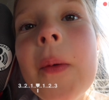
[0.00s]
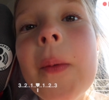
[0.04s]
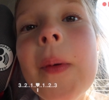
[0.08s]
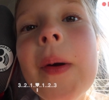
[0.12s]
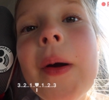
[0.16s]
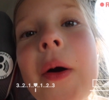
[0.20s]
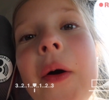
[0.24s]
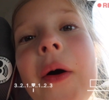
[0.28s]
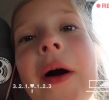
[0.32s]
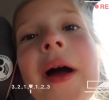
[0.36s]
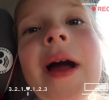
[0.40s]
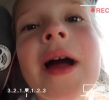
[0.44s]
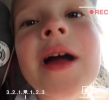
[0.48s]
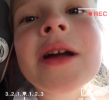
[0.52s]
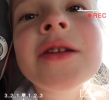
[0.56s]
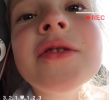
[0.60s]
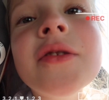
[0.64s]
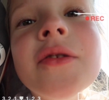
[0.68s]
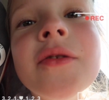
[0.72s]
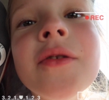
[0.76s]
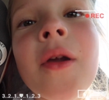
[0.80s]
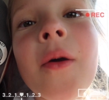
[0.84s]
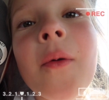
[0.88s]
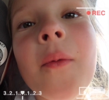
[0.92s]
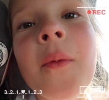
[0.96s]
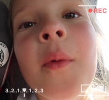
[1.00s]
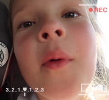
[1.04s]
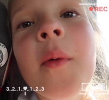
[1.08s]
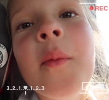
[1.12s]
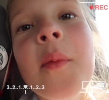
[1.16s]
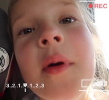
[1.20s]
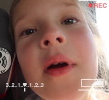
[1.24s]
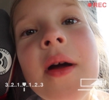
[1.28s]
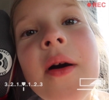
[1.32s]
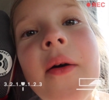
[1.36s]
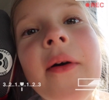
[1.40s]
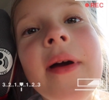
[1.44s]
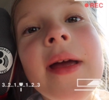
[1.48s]
we're going. I don't know where
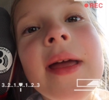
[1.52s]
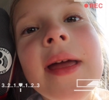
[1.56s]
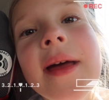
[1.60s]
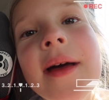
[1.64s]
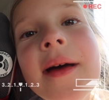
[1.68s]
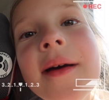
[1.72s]
we're going